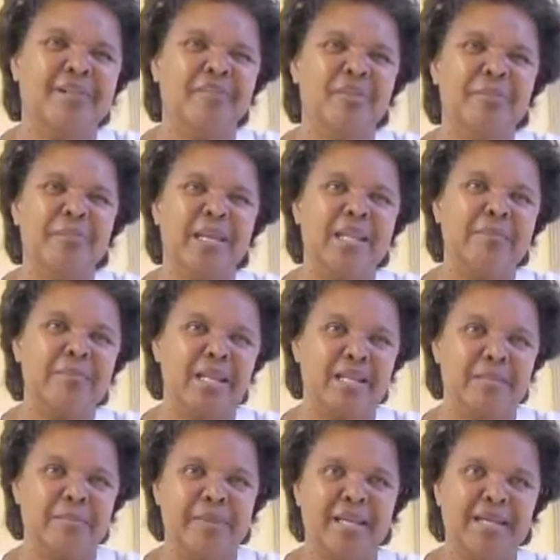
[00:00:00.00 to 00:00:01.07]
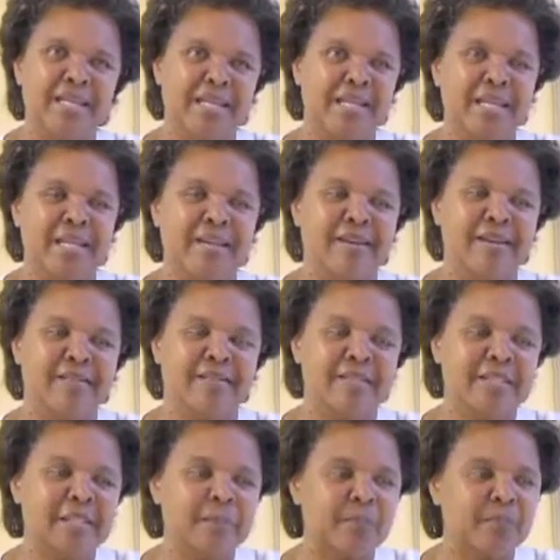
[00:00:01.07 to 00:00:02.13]
for many, many, many
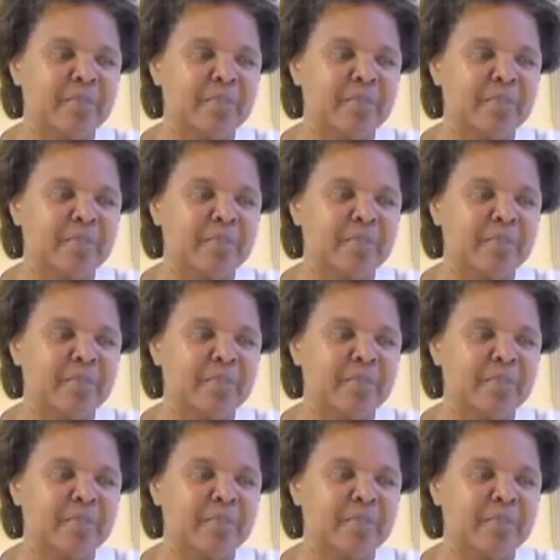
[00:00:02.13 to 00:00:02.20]
years.